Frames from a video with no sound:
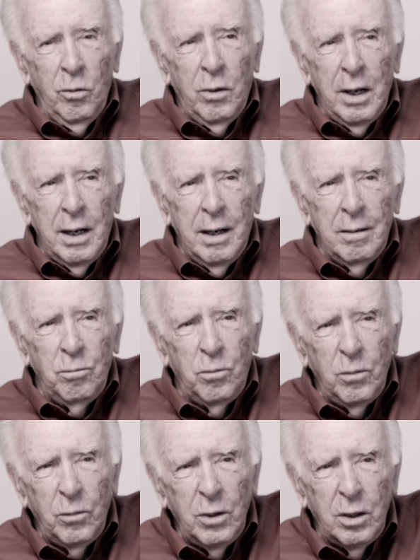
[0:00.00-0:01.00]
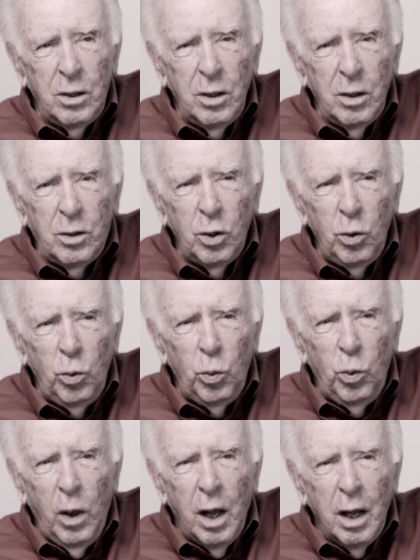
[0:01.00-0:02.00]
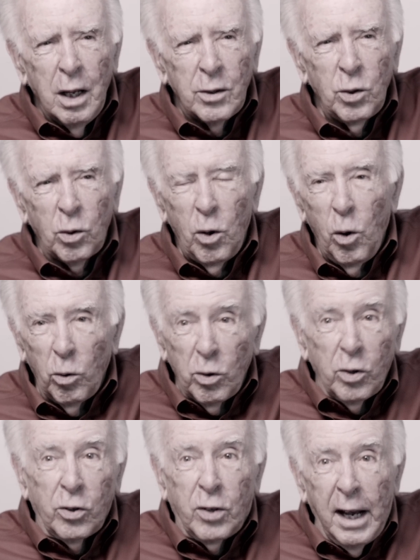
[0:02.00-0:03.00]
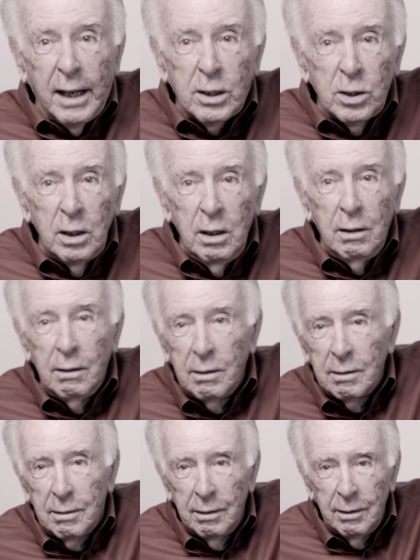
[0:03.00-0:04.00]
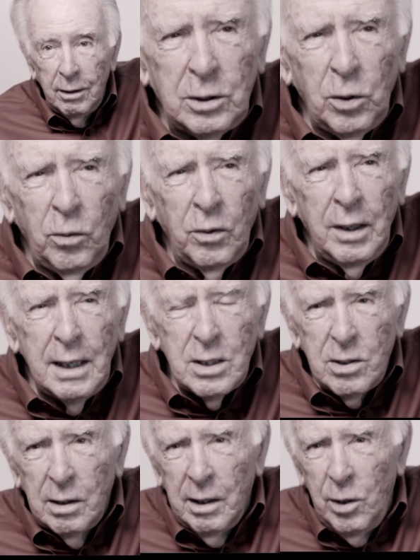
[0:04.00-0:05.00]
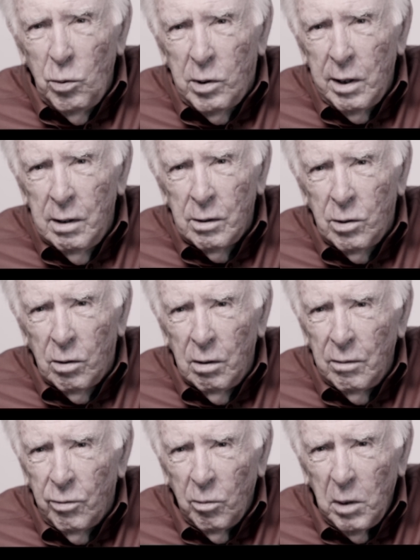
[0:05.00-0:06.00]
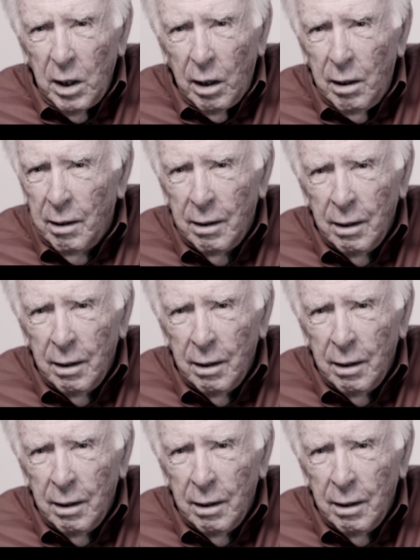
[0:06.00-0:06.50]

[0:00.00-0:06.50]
There are 2 so-called sex scenes. So that's certainly new territory for me.